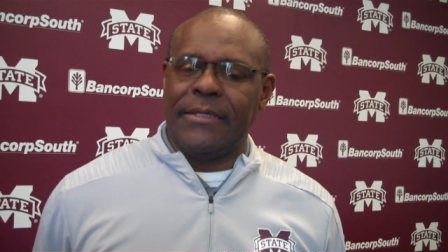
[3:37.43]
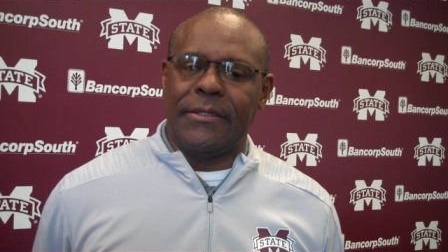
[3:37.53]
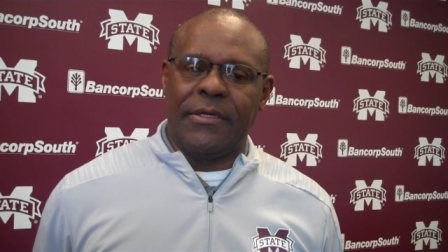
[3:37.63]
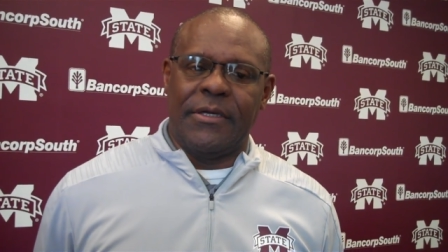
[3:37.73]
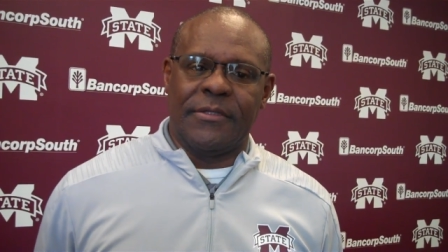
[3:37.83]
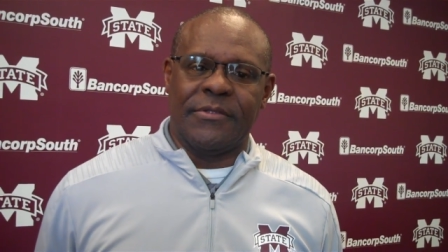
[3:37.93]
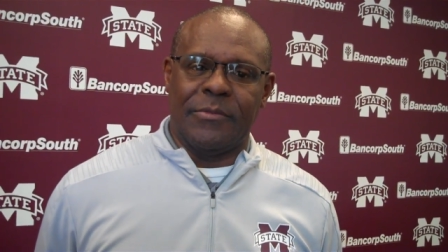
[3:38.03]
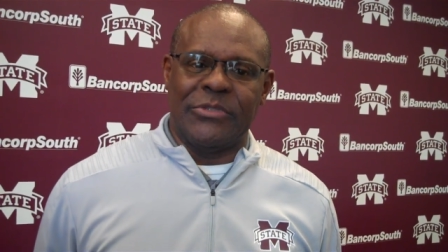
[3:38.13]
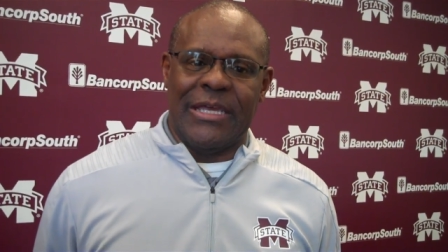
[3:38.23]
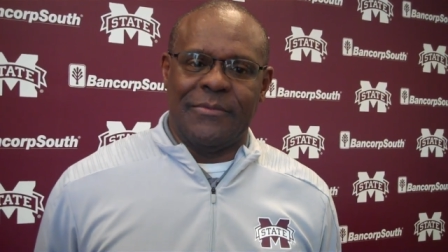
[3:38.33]
And uh,
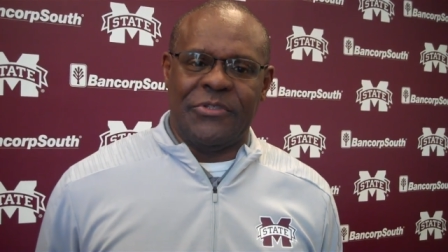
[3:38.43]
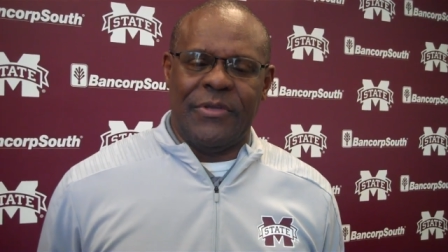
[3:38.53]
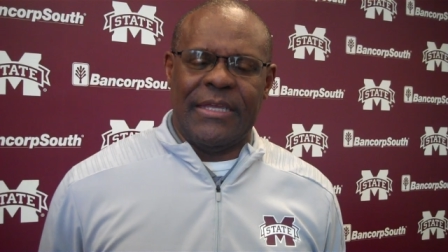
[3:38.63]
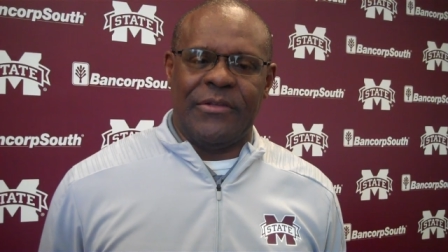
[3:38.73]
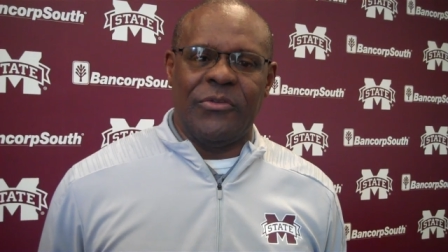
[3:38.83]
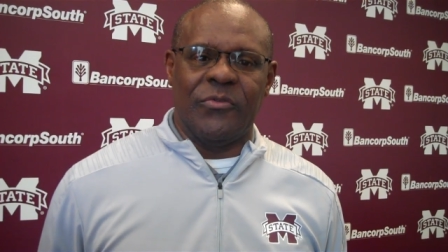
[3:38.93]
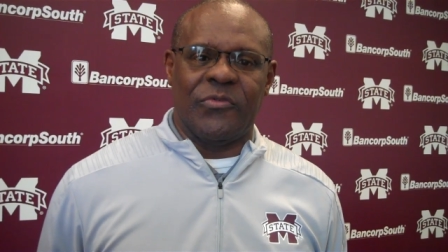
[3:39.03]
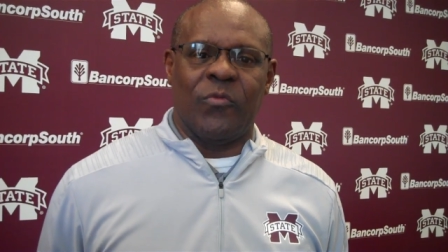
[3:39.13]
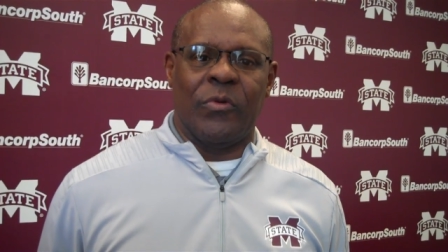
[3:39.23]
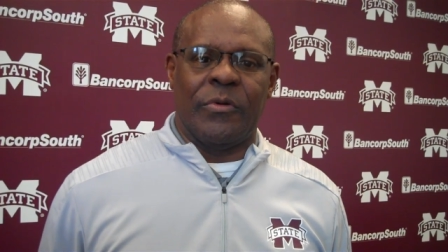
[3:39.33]
sometimes you hate to
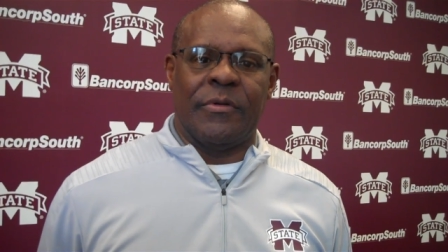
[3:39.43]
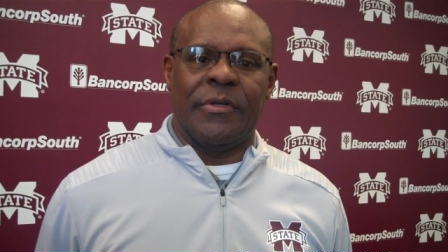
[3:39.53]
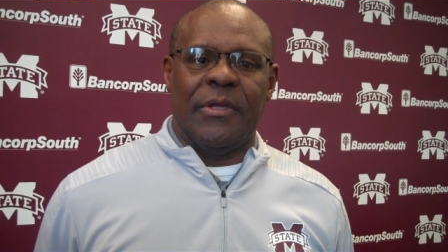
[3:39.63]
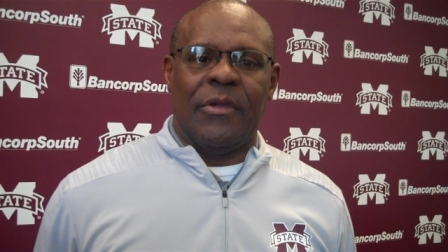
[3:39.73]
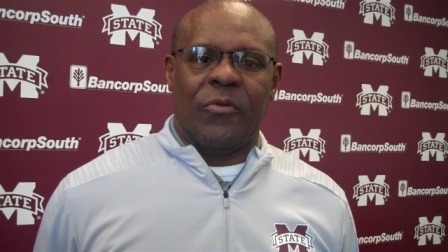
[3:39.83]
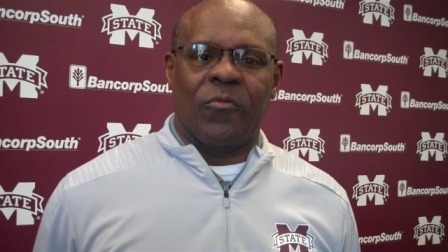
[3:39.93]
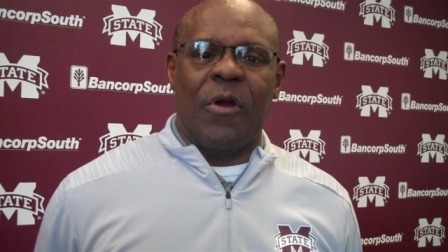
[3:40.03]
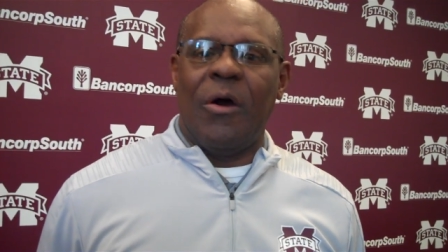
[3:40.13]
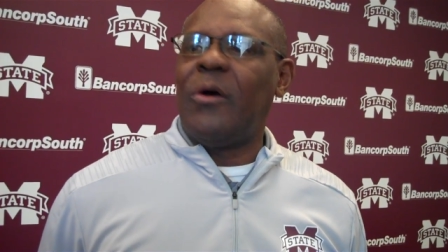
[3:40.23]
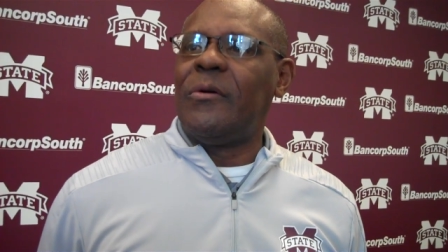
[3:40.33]
use the word
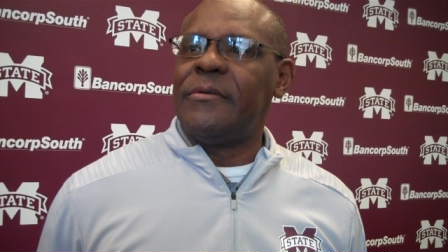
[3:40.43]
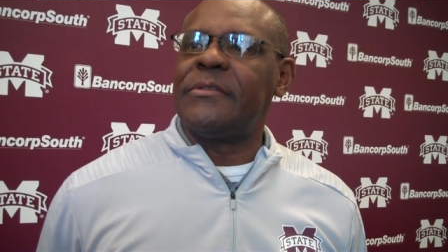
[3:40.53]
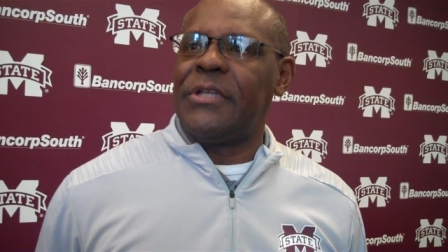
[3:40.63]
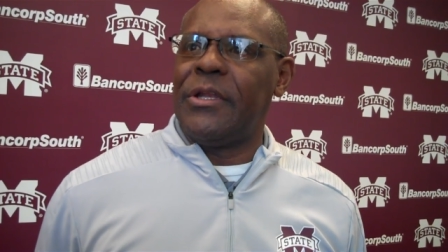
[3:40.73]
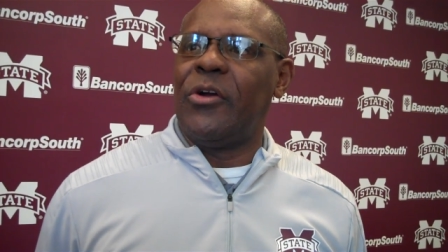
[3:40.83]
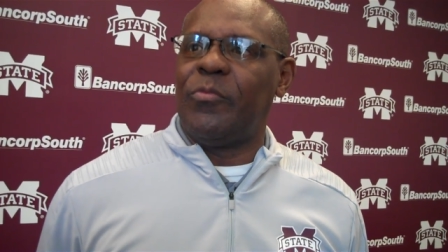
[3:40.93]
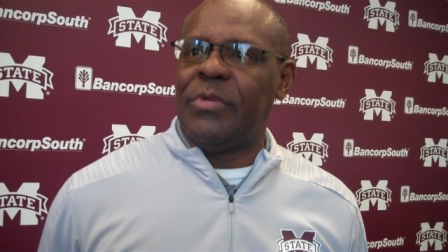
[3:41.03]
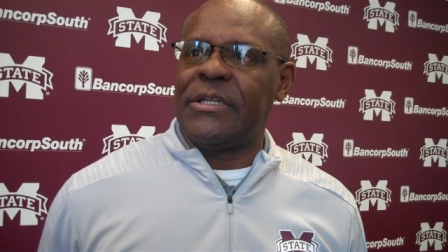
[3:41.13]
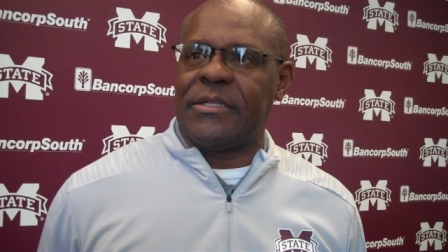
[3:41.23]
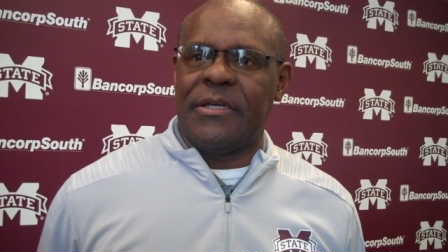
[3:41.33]
raw, you know,
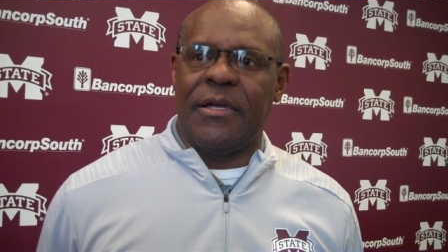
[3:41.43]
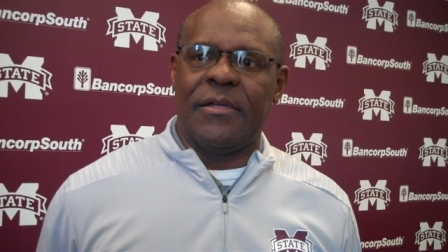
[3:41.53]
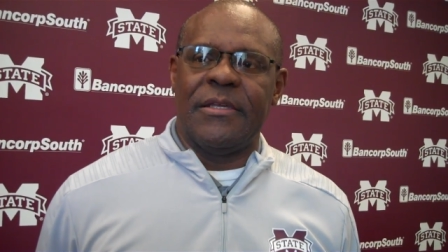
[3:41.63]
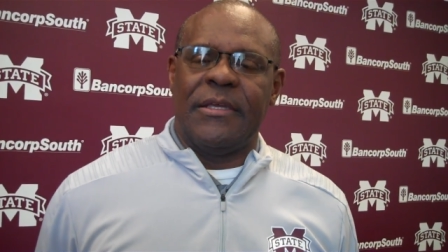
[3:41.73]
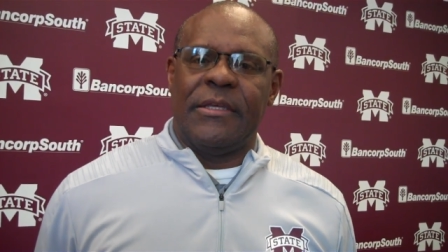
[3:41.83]
but uh,